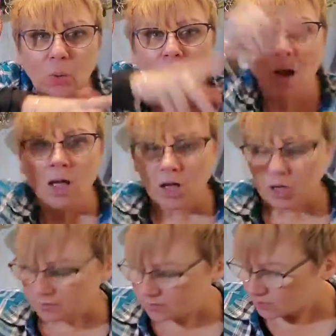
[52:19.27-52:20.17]

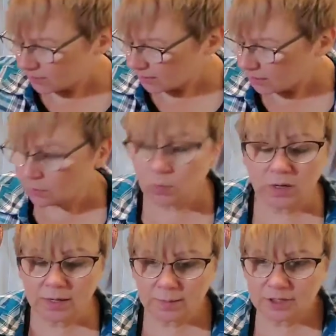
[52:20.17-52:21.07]
So
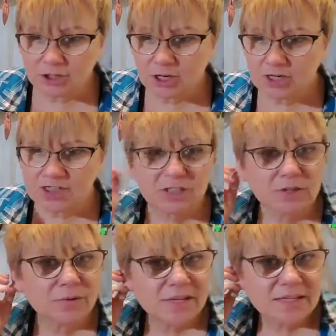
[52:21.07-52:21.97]
hopefully what I'm
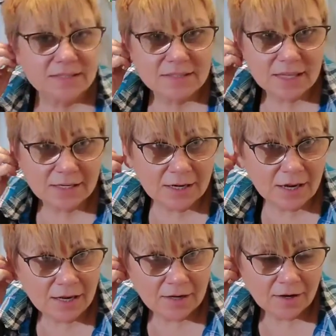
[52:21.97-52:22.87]
going to try to do
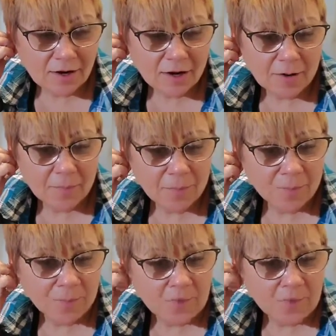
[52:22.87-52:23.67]
is late night